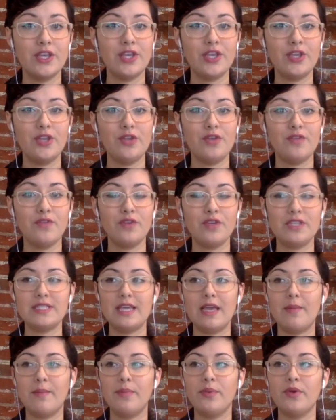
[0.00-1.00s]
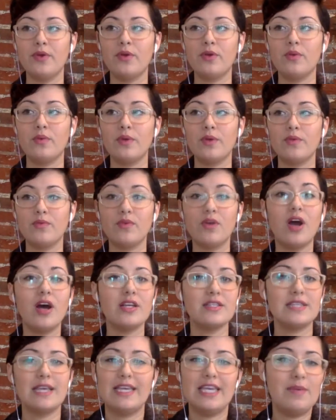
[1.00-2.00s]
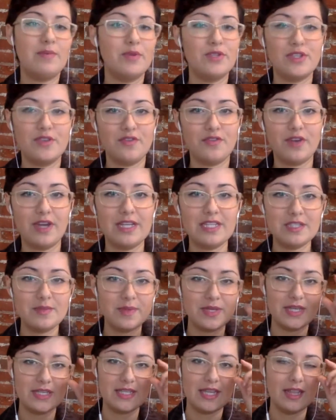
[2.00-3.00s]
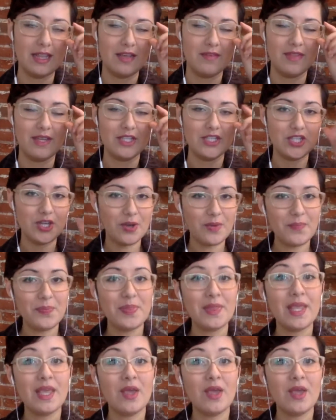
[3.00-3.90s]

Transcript: For example, when Ross, I keep using Friends because I love that show.